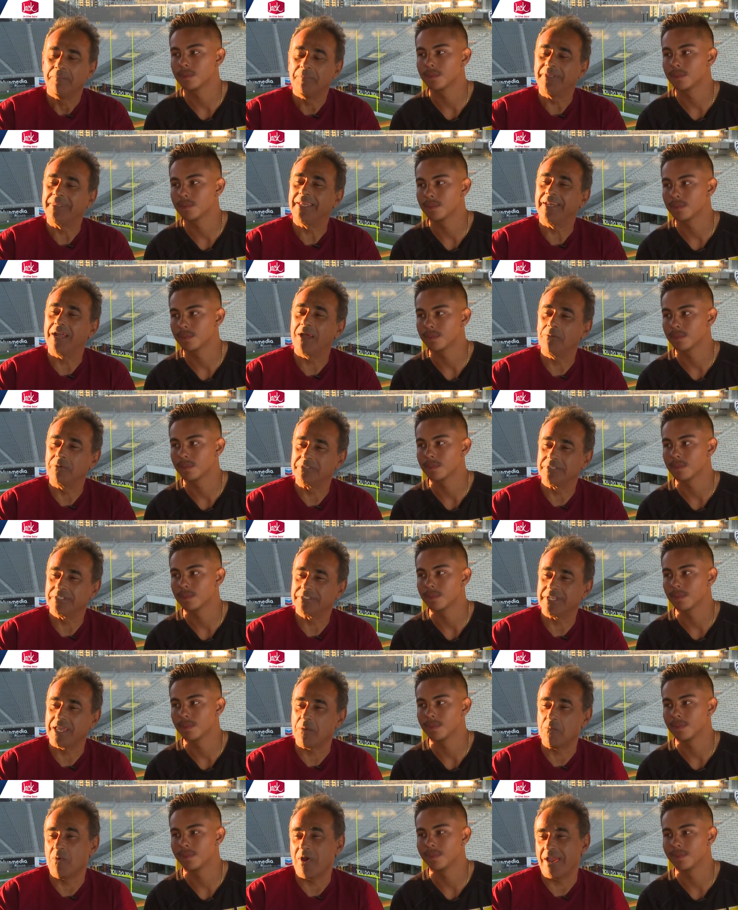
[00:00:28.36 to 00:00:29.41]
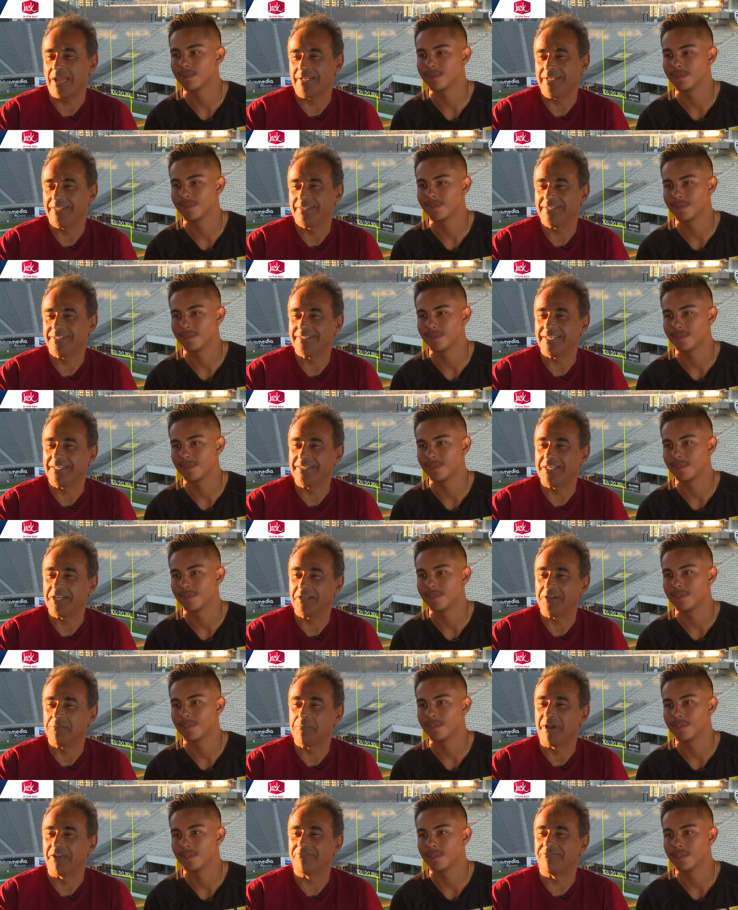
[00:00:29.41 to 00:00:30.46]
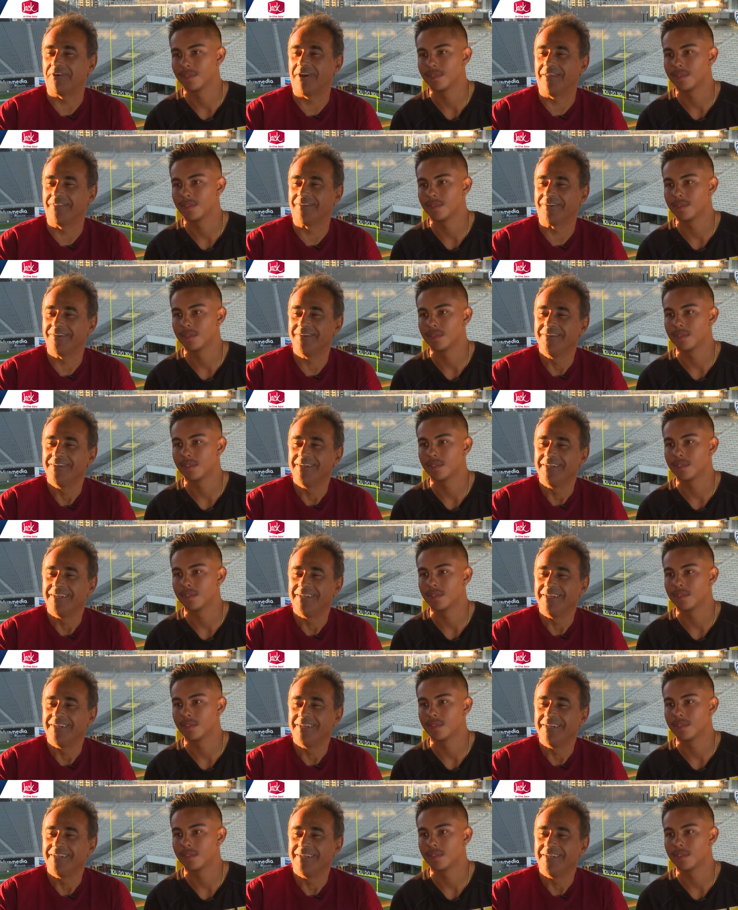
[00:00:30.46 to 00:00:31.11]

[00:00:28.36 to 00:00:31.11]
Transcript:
Speaker 1: but then I was the same way. I did the same thing to my father.